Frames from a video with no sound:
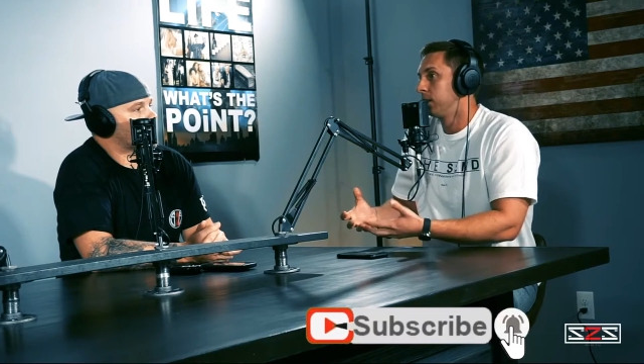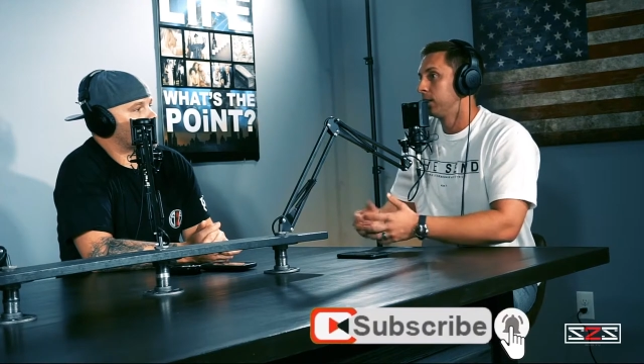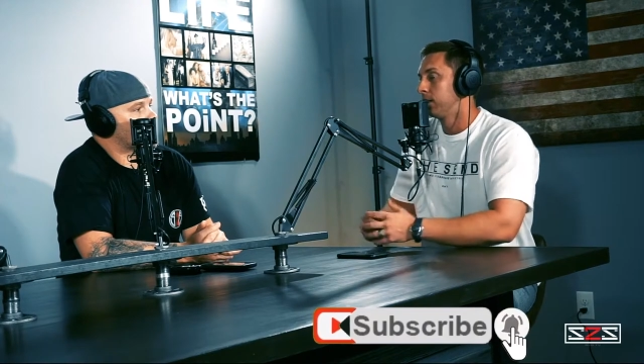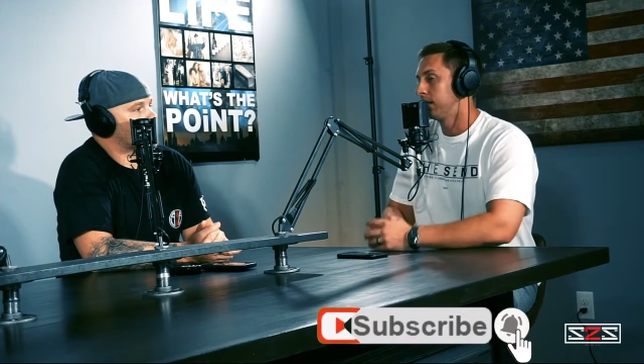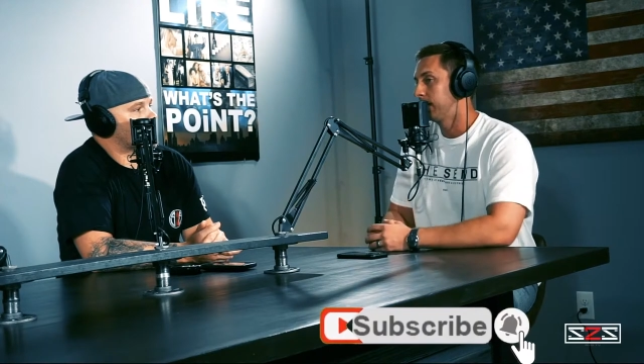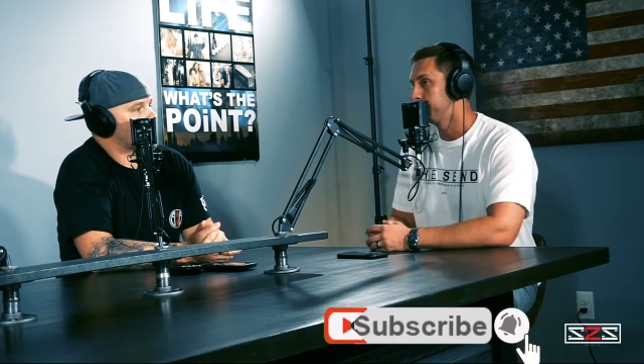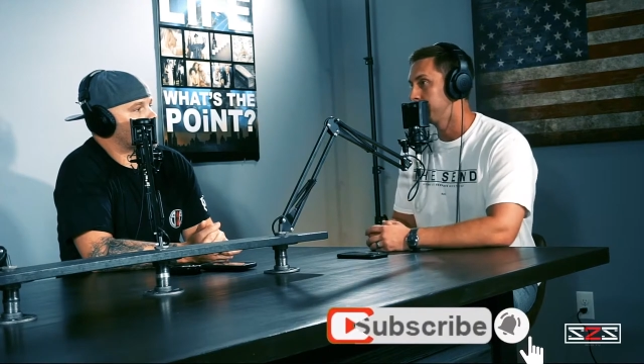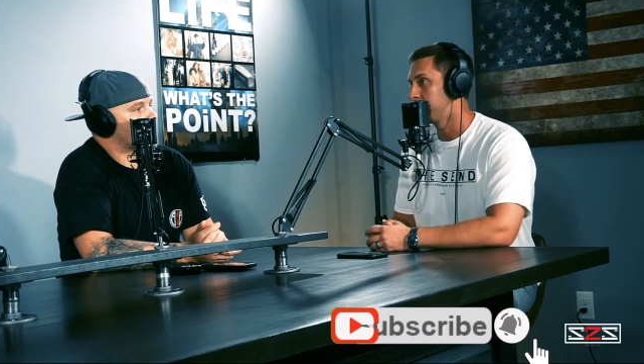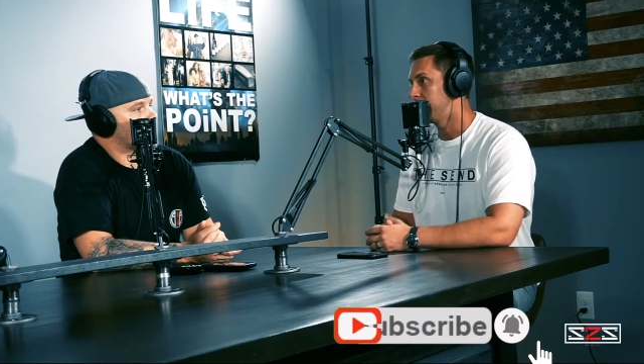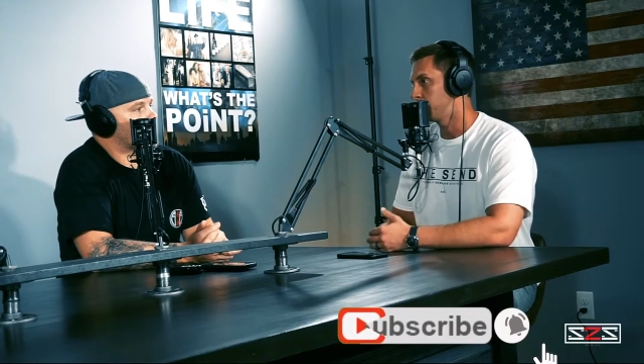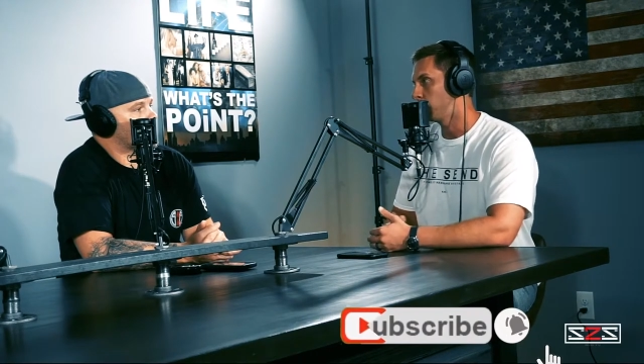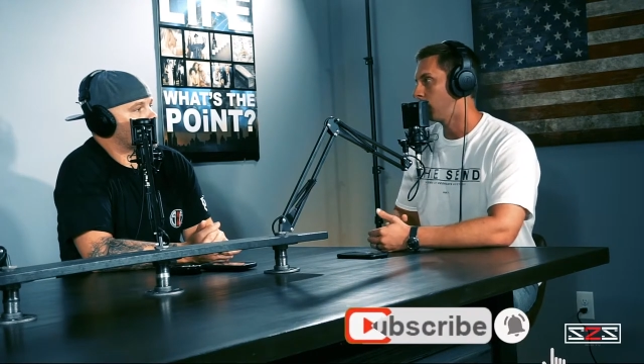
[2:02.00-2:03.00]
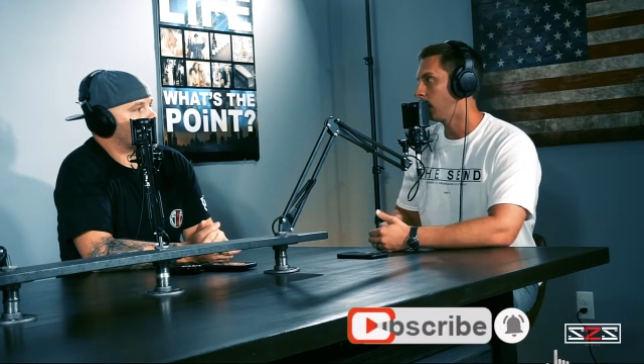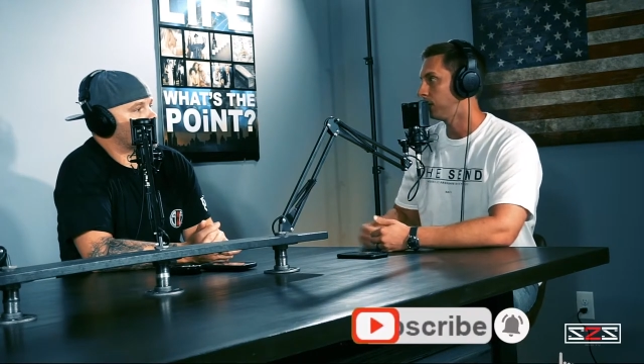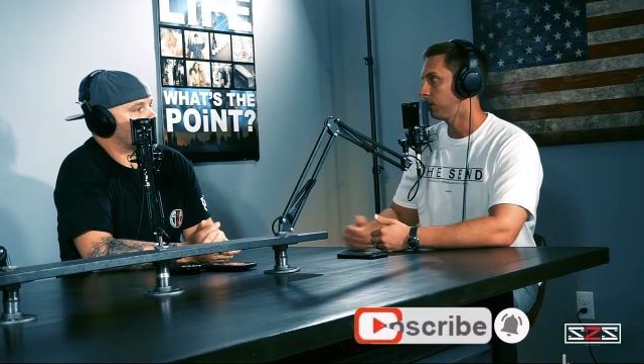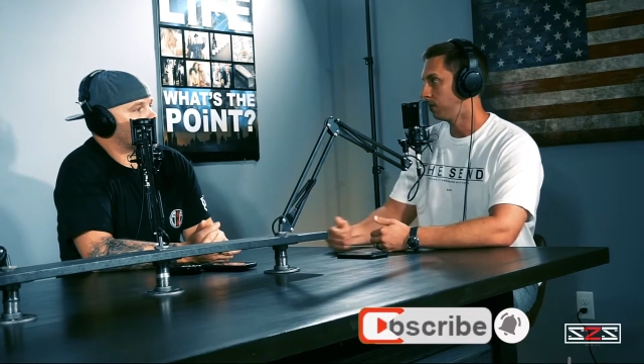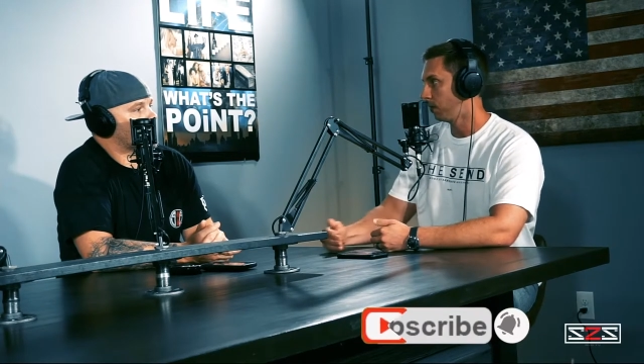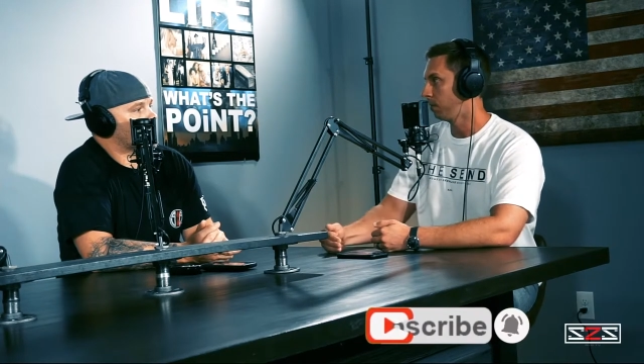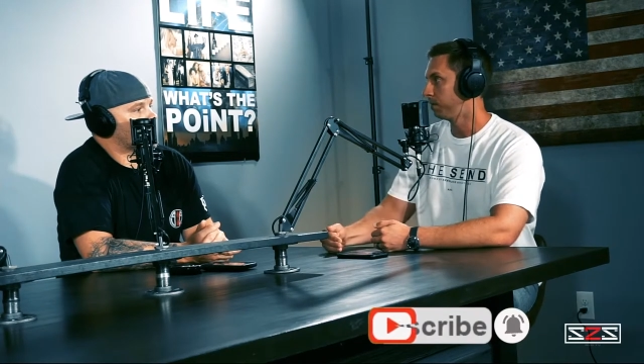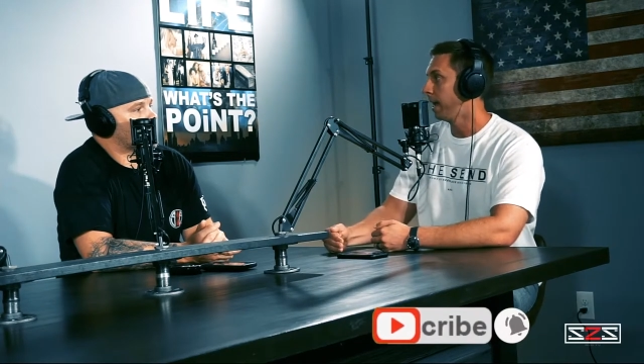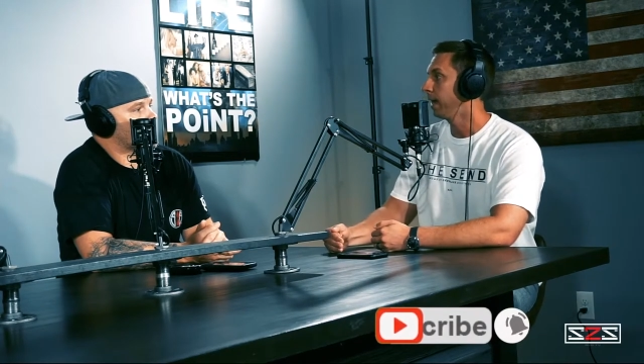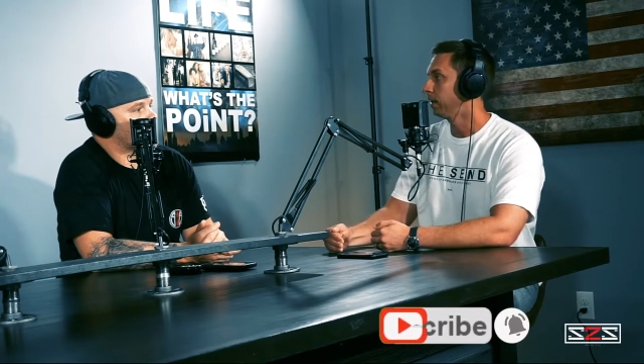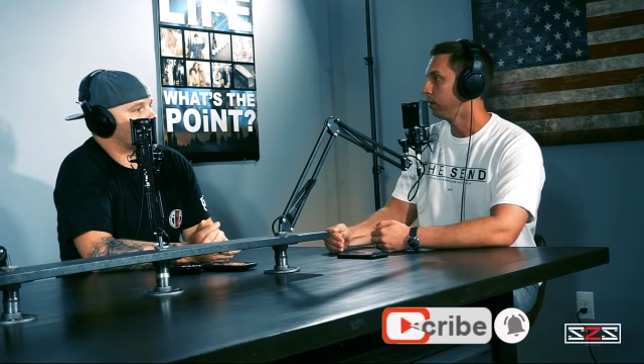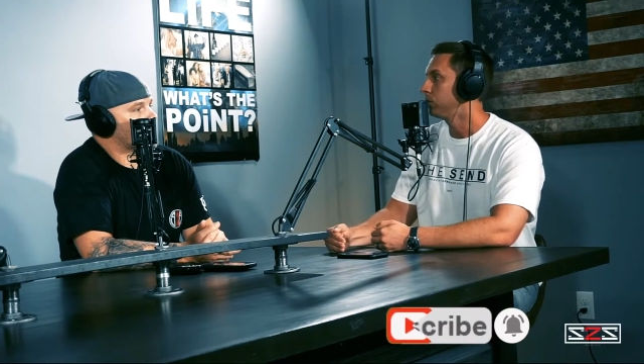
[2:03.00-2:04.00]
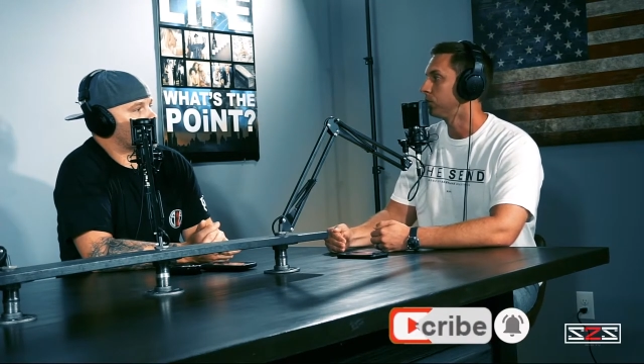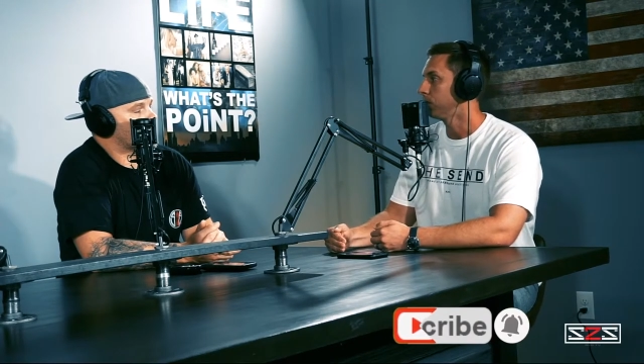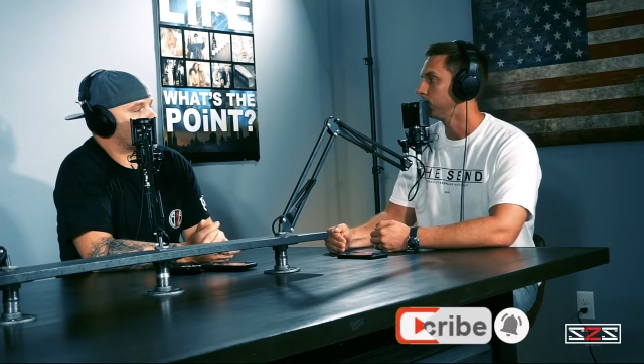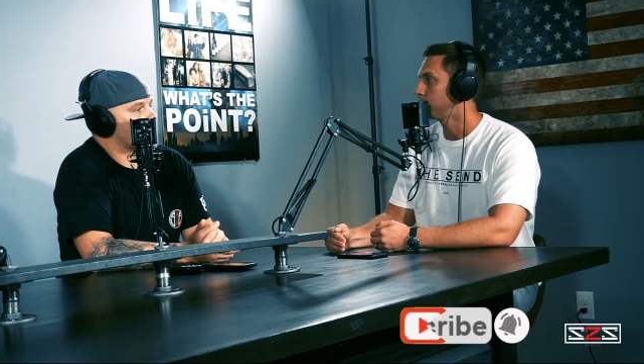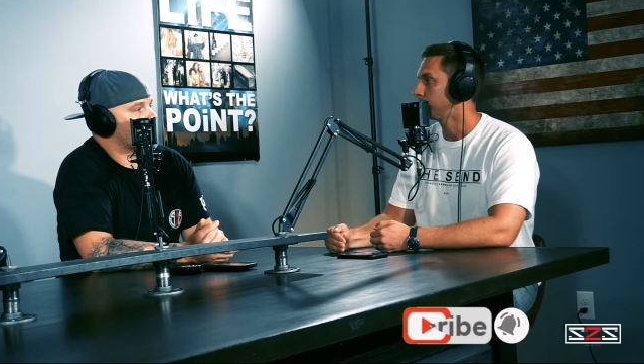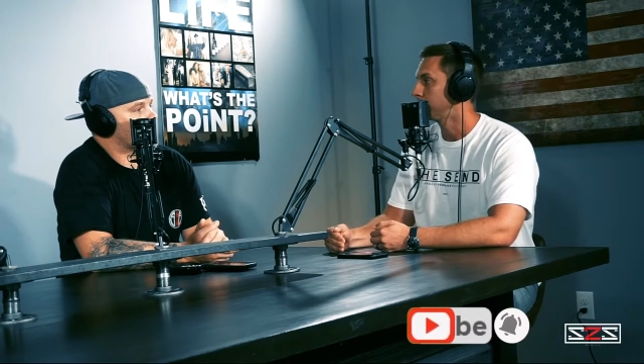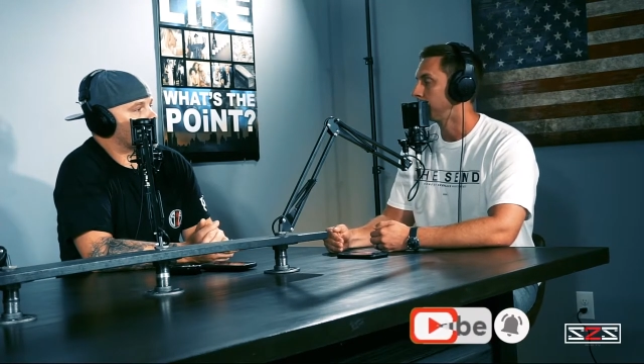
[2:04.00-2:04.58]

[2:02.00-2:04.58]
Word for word: Um, so that's what got us involved back in the church.